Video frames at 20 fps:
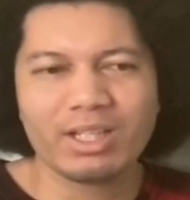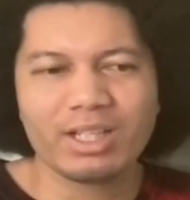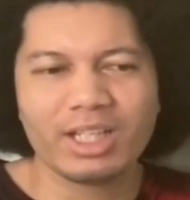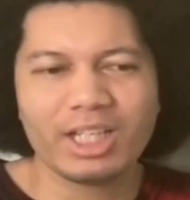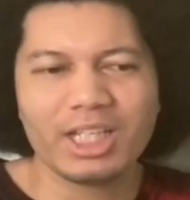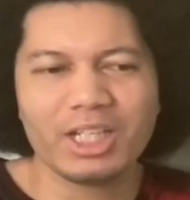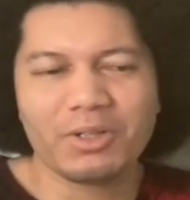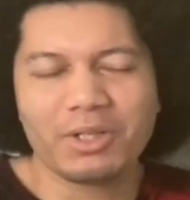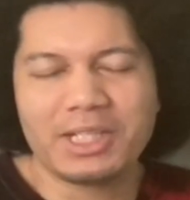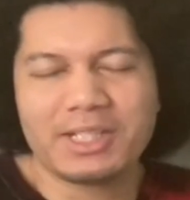
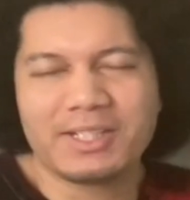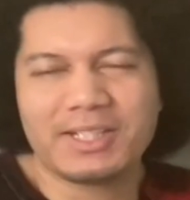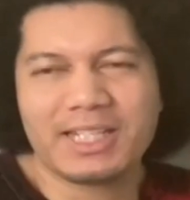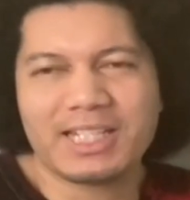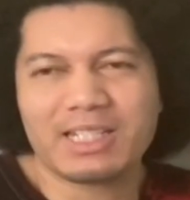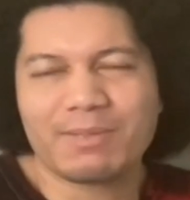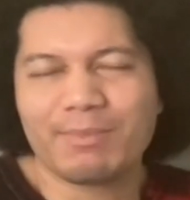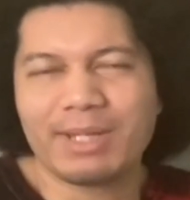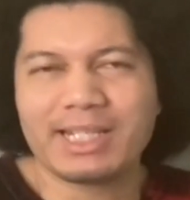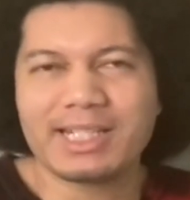you know, he's
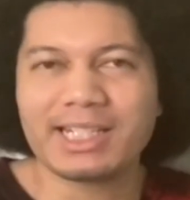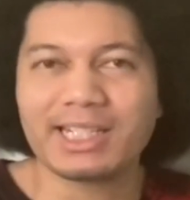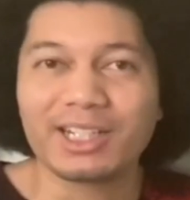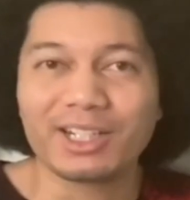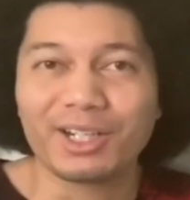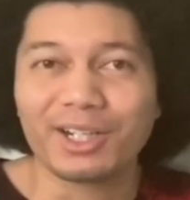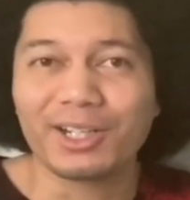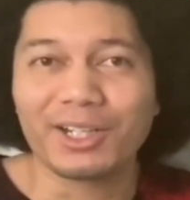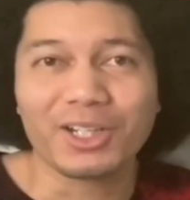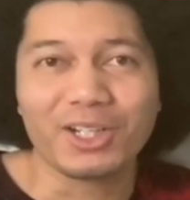dismissing her
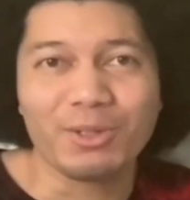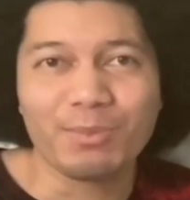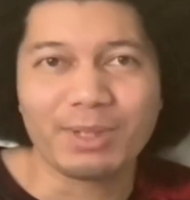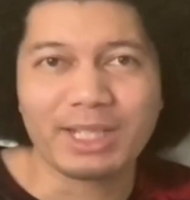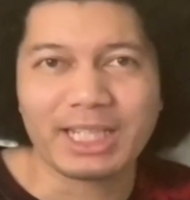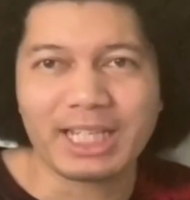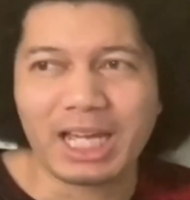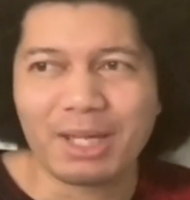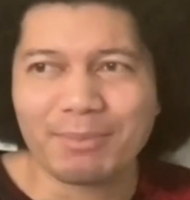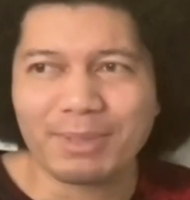a little
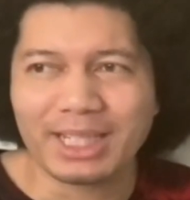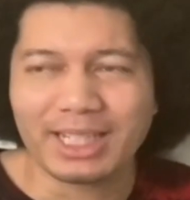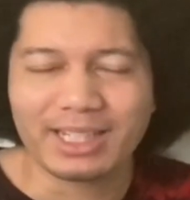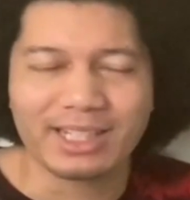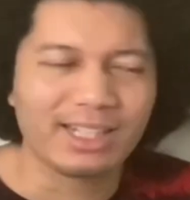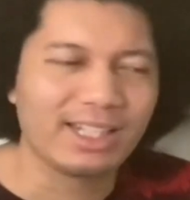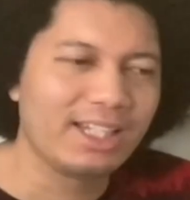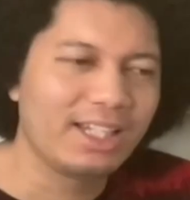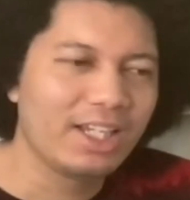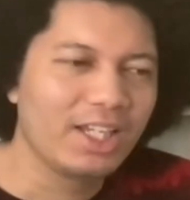bit. I
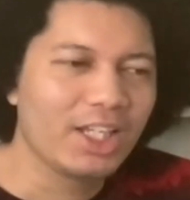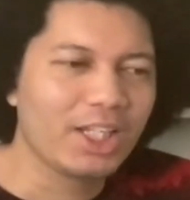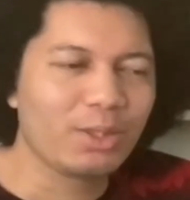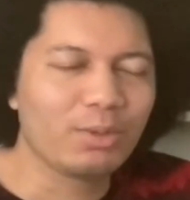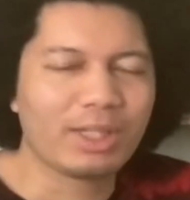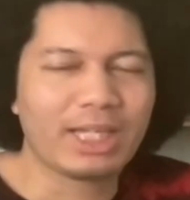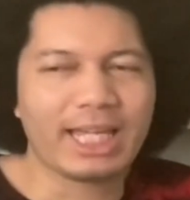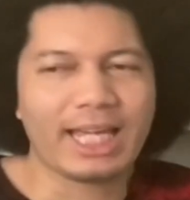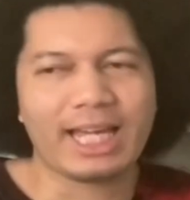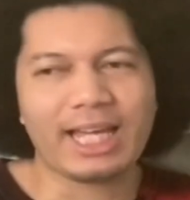mean, you
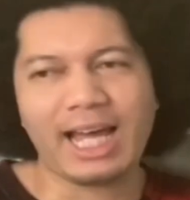can't, I